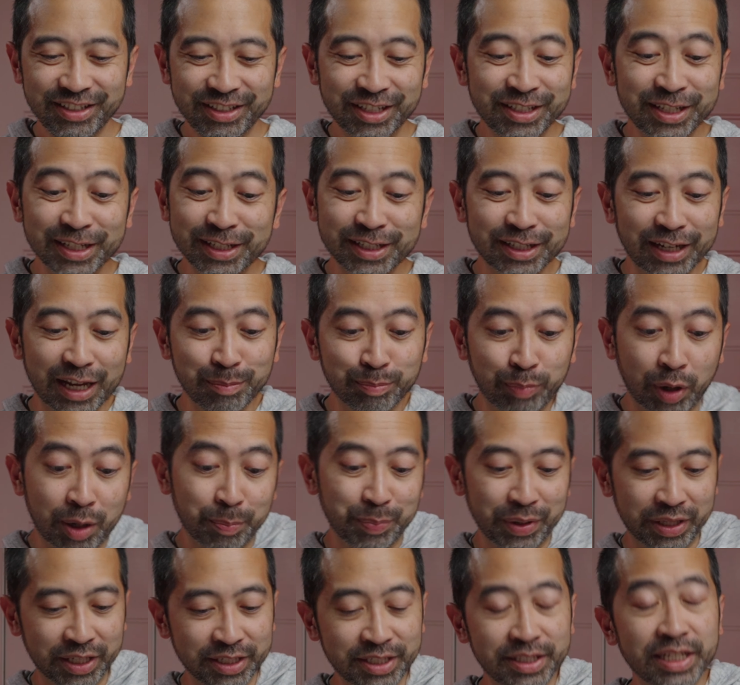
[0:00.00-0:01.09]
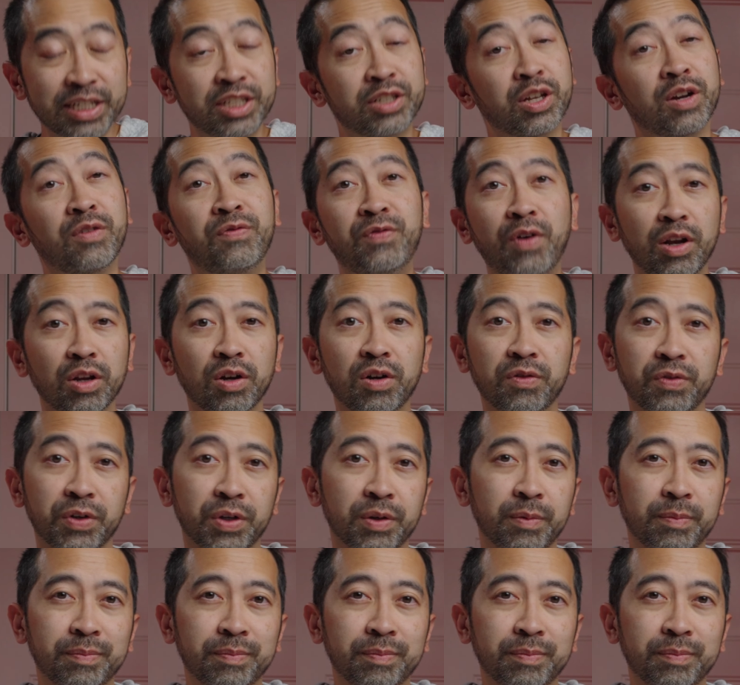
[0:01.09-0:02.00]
Just a slight bump and this thing's gonna fall over.